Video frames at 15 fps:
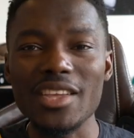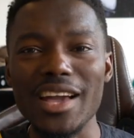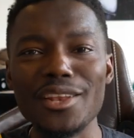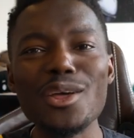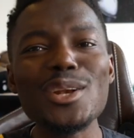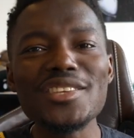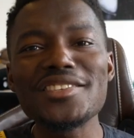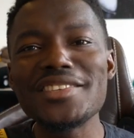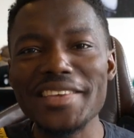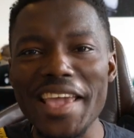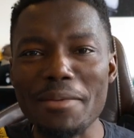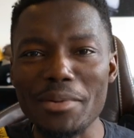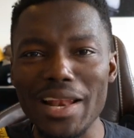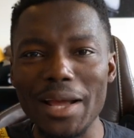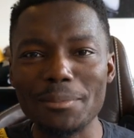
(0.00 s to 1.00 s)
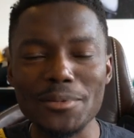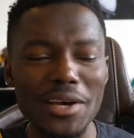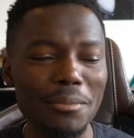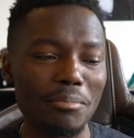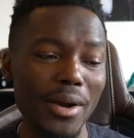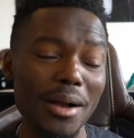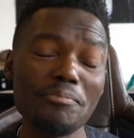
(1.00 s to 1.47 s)
I know this is a gaming
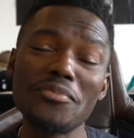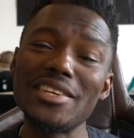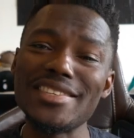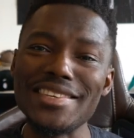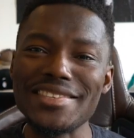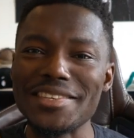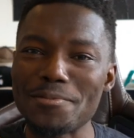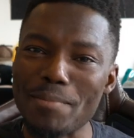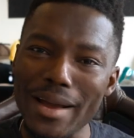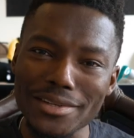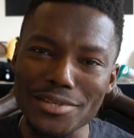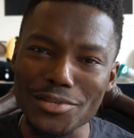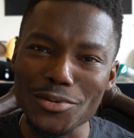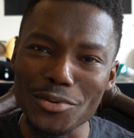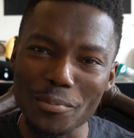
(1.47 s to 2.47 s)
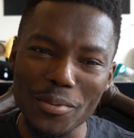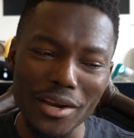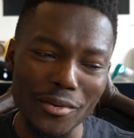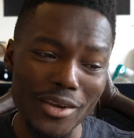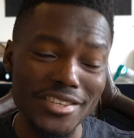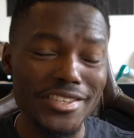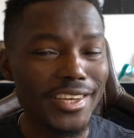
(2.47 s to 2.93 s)
laptop, but since it's back to school period,